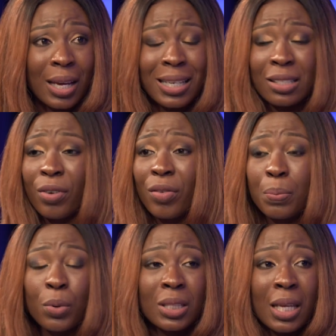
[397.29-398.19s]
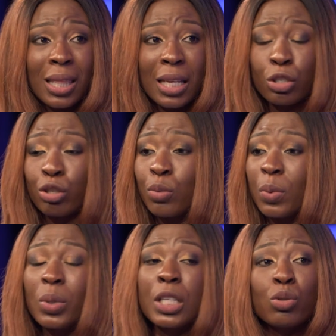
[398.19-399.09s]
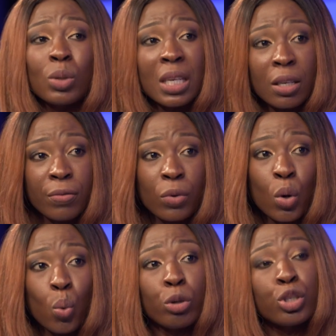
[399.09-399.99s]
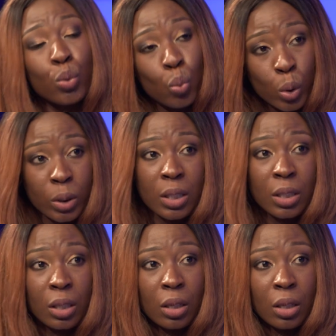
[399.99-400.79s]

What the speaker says: and it's very important that she should be willing to give what you want.